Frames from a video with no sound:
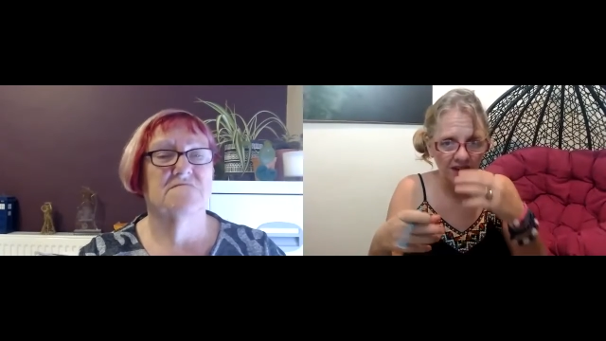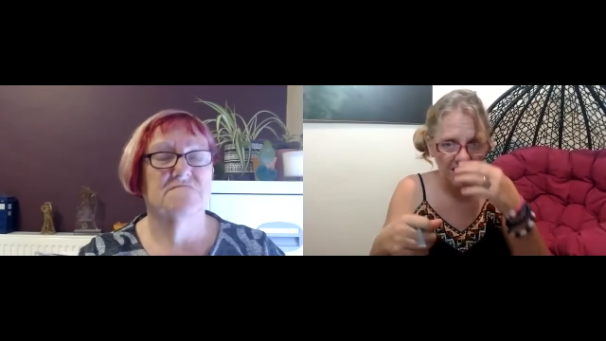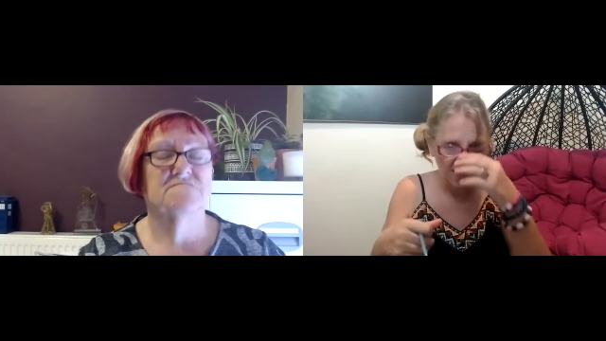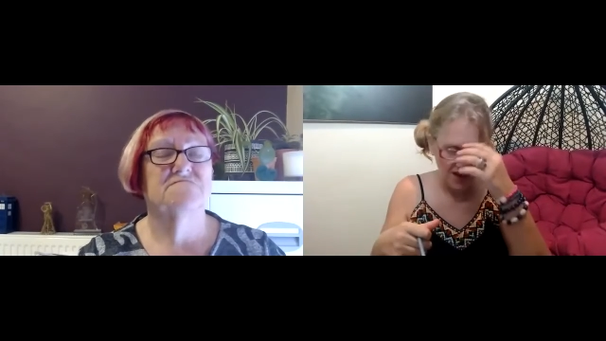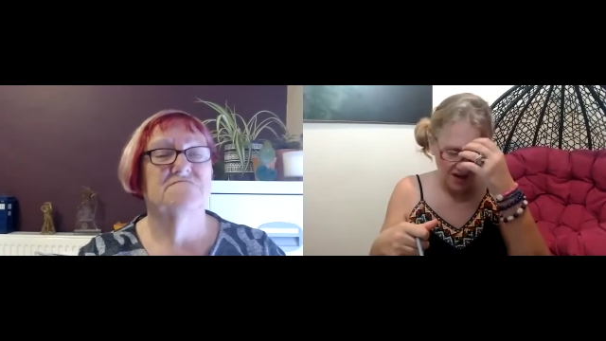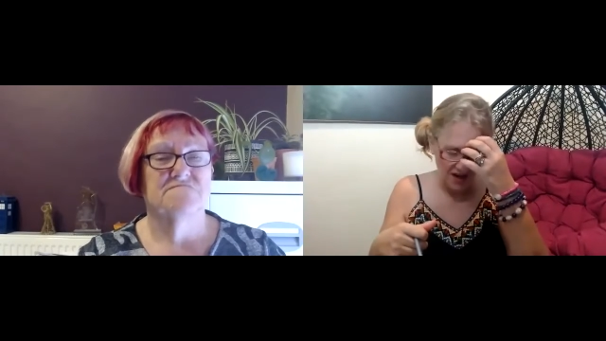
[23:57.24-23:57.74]
Speaker 1: it
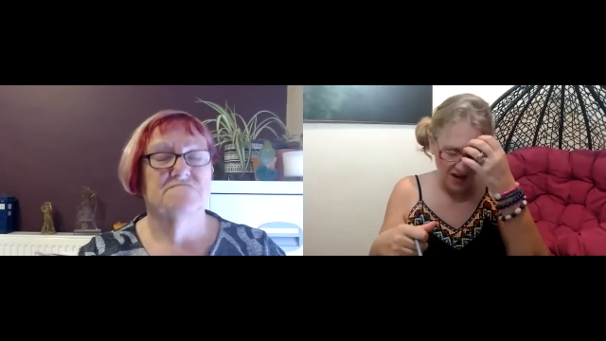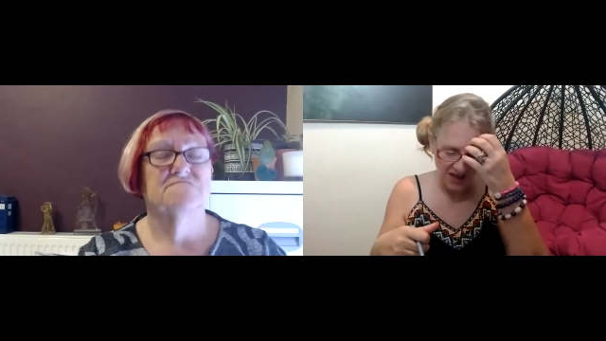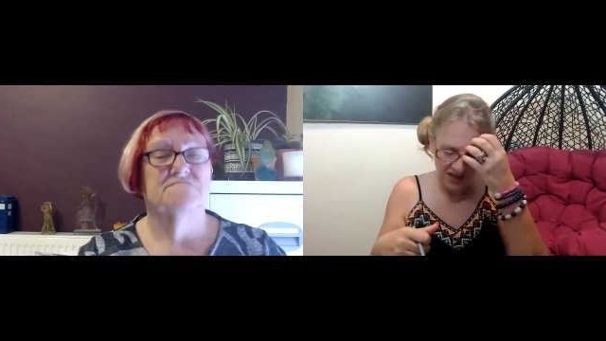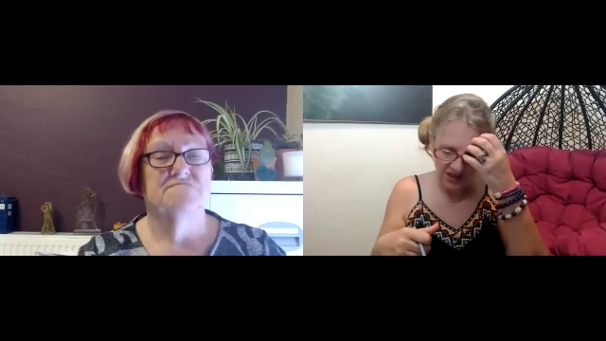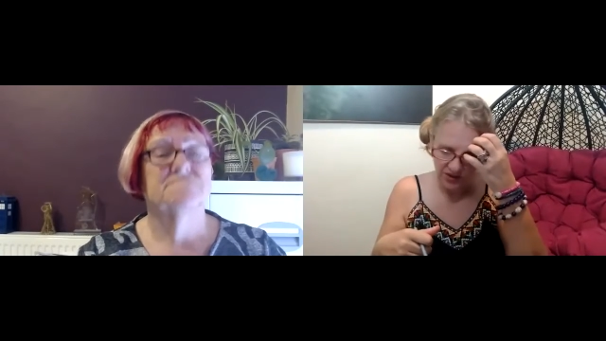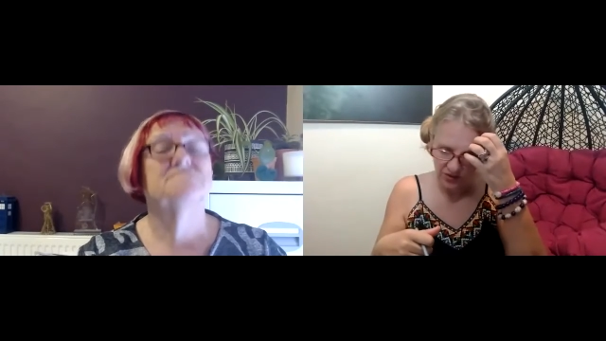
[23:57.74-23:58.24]

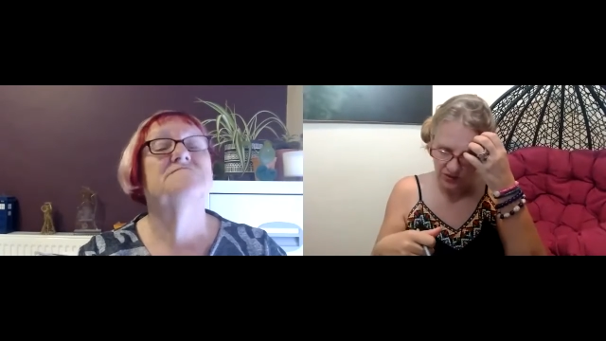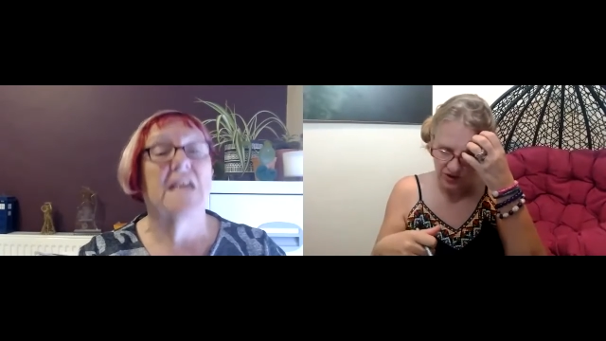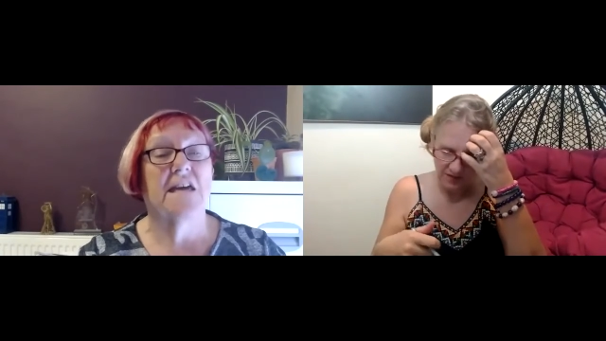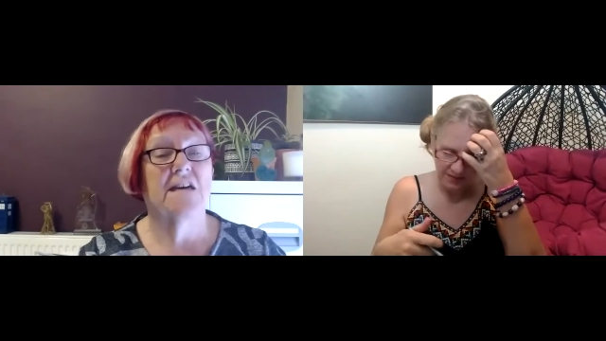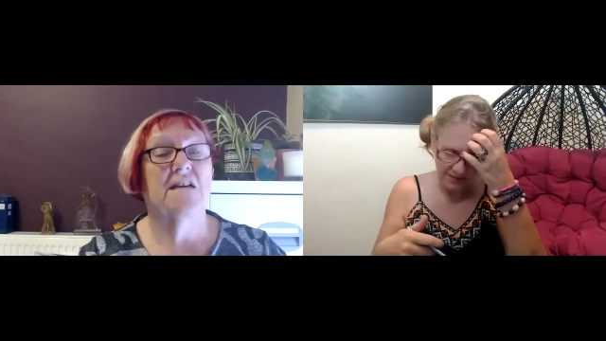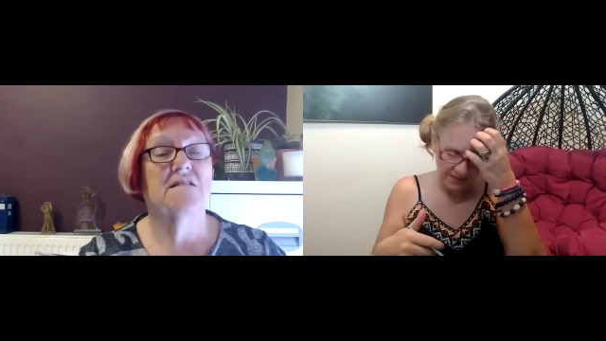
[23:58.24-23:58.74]
I talk,
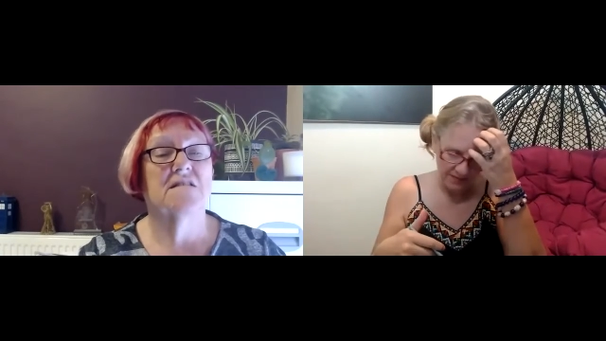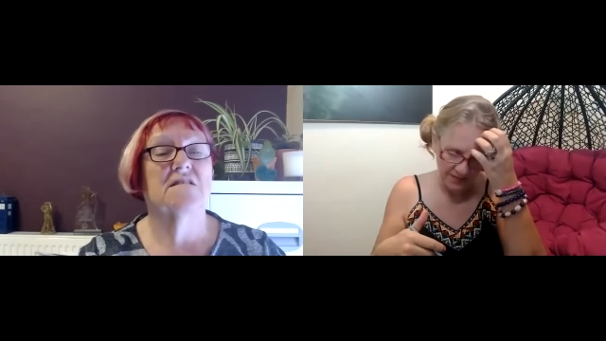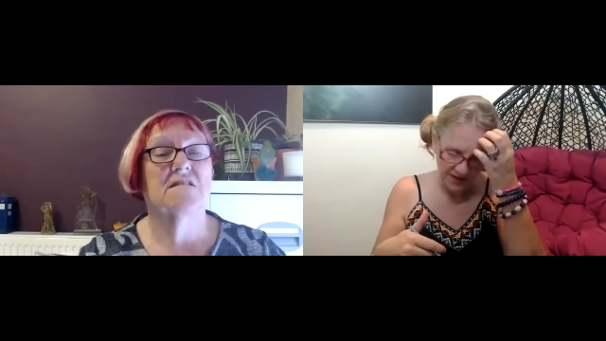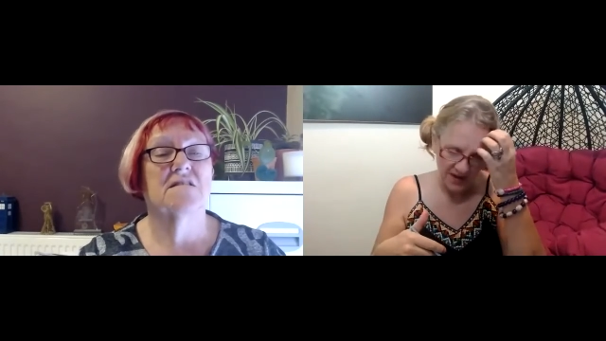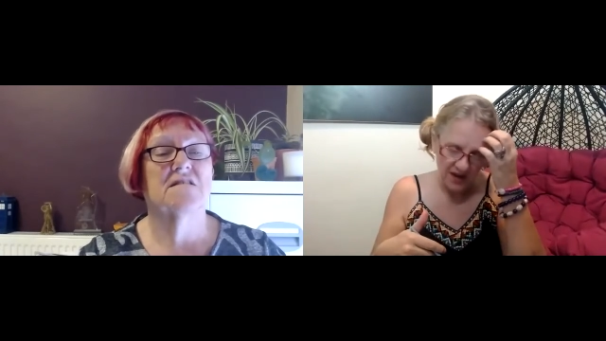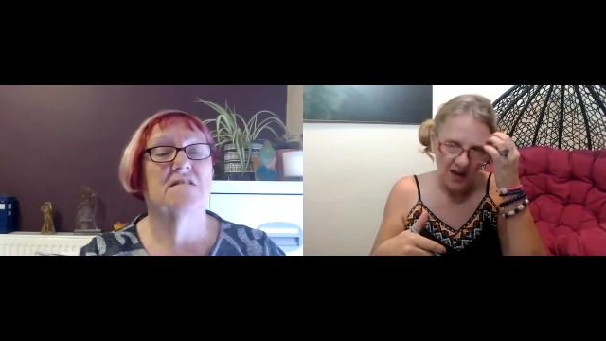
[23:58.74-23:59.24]
yeah.
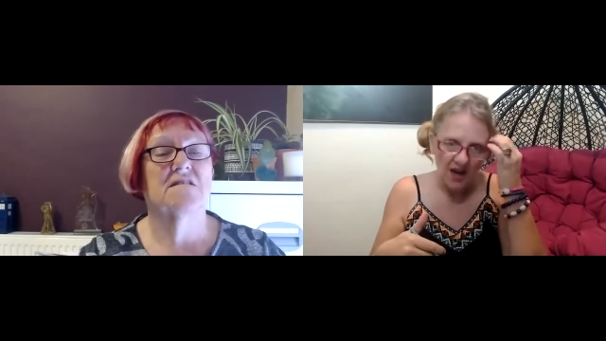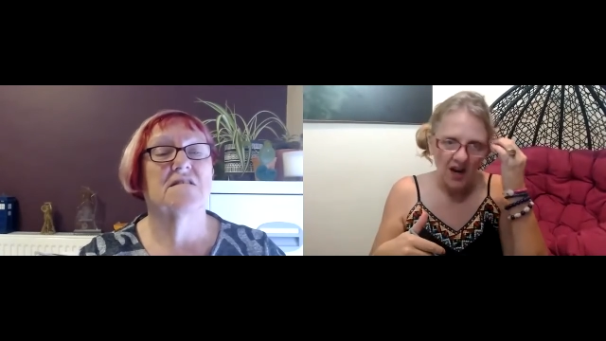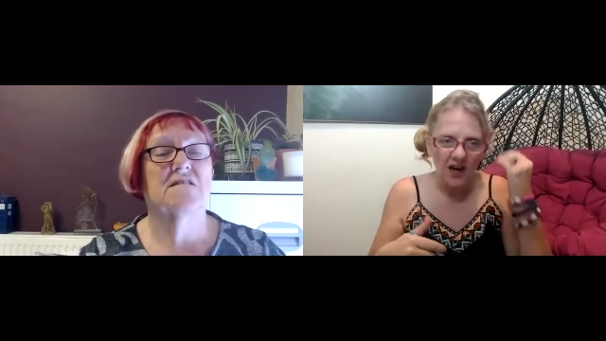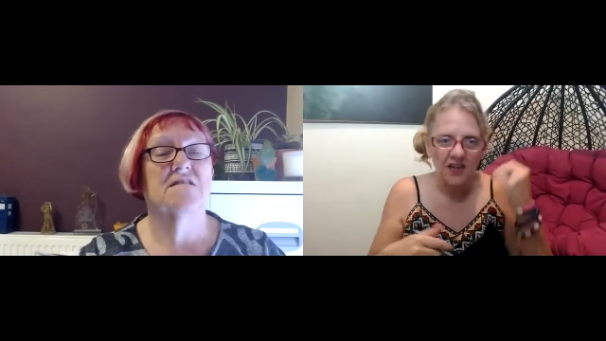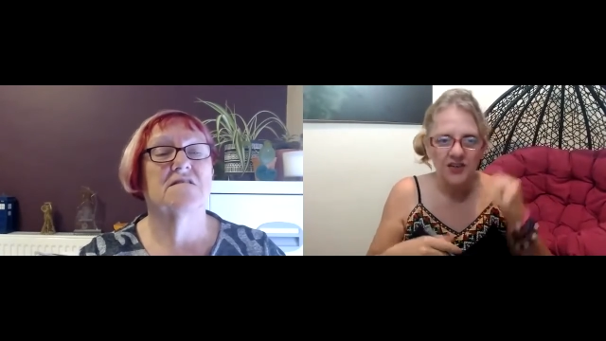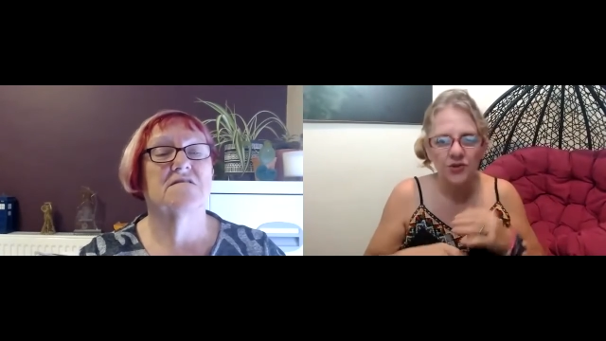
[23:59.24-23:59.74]

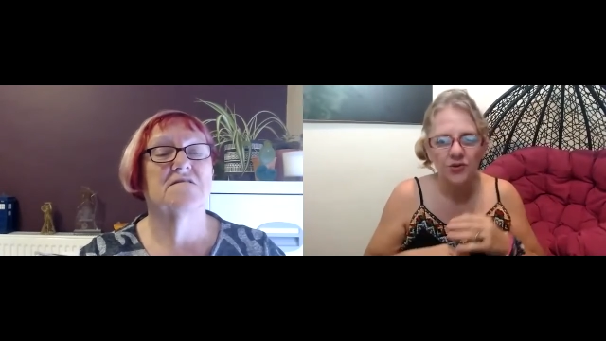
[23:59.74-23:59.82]
I